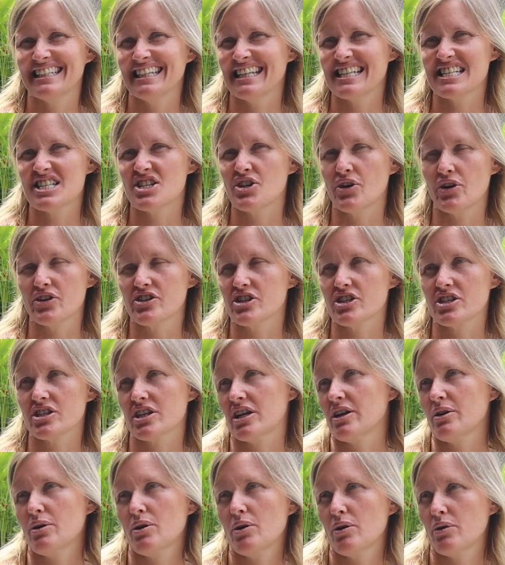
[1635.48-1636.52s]
it's not just
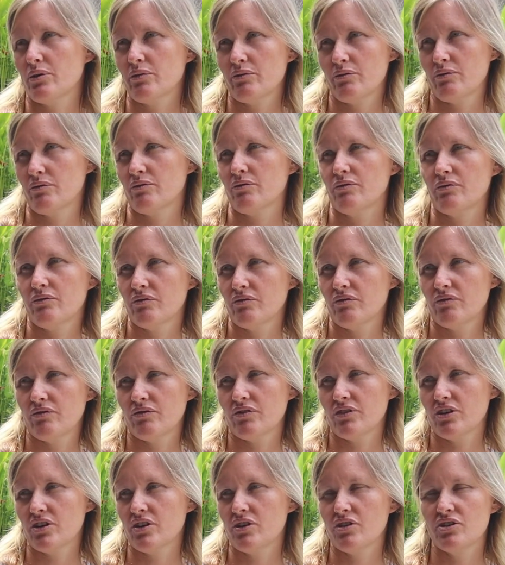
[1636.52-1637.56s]
gonna,
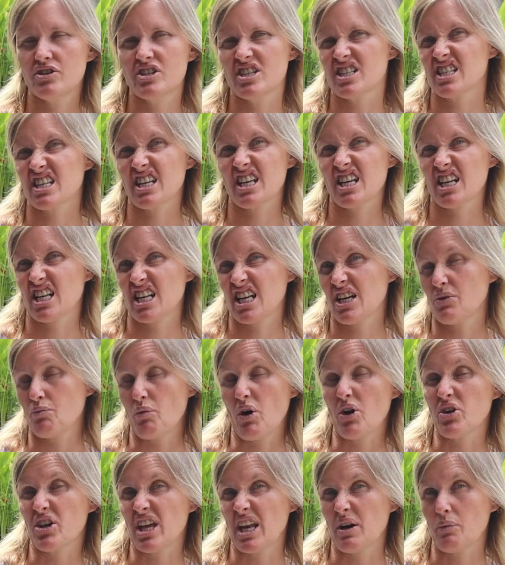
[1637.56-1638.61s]
you
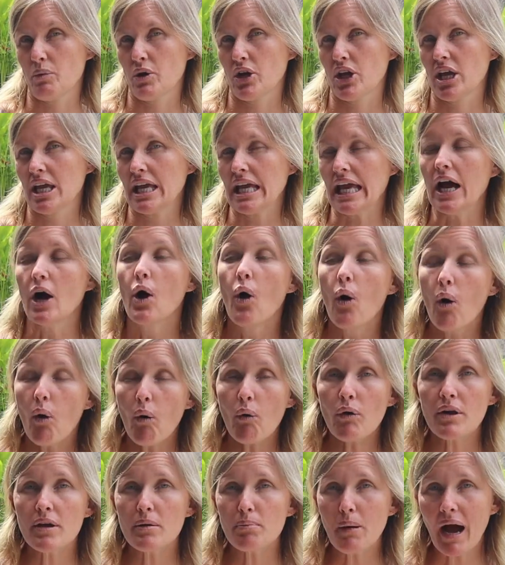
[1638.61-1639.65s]
won't get it working here.
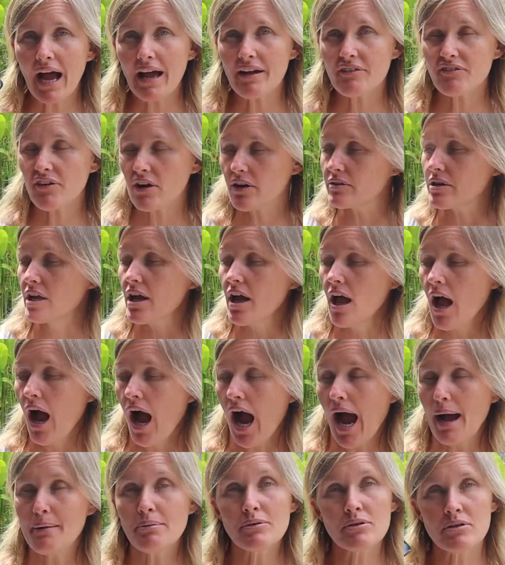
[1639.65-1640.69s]
Or you buy a phone.
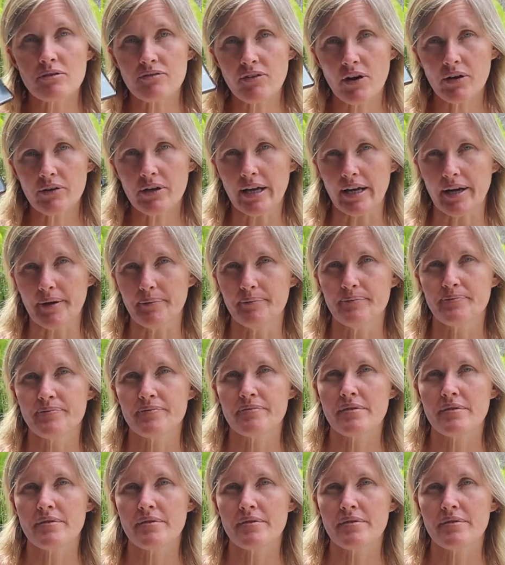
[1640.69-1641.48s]
I bought a phone here.